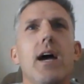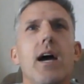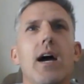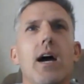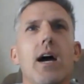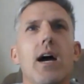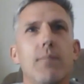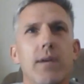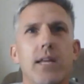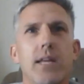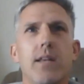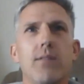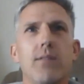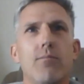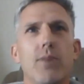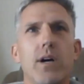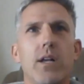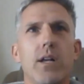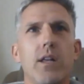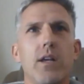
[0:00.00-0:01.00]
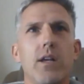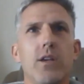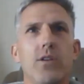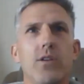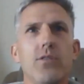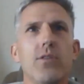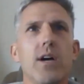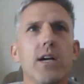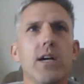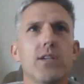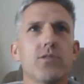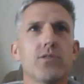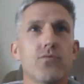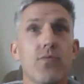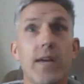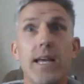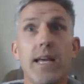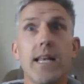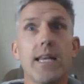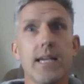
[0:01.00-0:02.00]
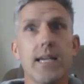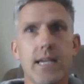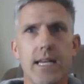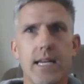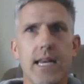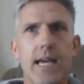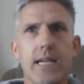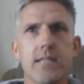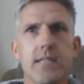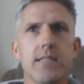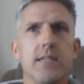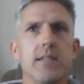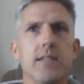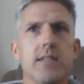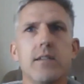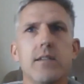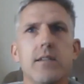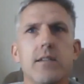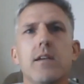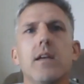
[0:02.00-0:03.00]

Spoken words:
I mean, but you guys really connected.